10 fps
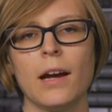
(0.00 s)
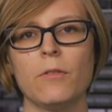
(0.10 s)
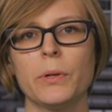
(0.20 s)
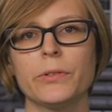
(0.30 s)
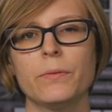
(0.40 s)

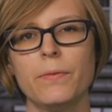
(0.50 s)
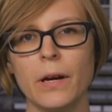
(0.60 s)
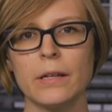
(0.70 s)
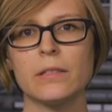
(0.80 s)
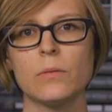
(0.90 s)
I've built a
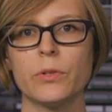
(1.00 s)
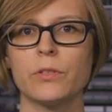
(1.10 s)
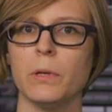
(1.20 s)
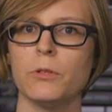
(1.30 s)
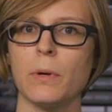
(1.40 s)
very simple
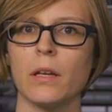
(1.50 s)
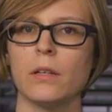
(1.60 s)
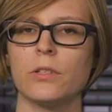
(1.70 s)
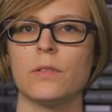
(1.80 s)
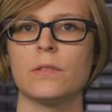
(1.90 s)
speech
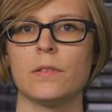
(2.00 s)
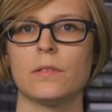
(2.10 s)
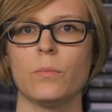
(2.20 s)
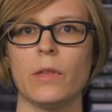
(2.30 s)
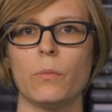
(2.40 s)
recognition
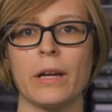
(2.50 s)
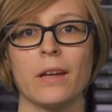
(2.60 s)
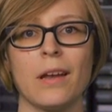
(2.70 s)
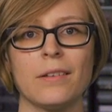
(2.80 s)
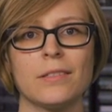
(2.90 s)
system that
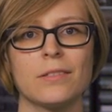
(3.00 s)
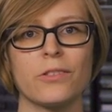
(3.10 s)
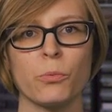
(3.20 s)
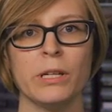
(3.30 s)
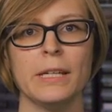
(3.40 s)

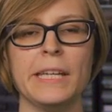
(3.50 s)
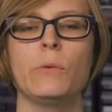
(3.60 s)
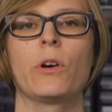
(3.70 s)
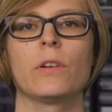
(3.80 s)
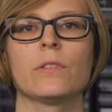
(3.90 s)
recognizes three
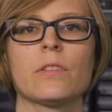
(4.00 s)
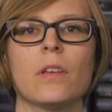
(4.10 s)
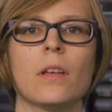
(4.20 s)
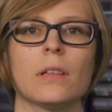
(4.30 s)
keywords,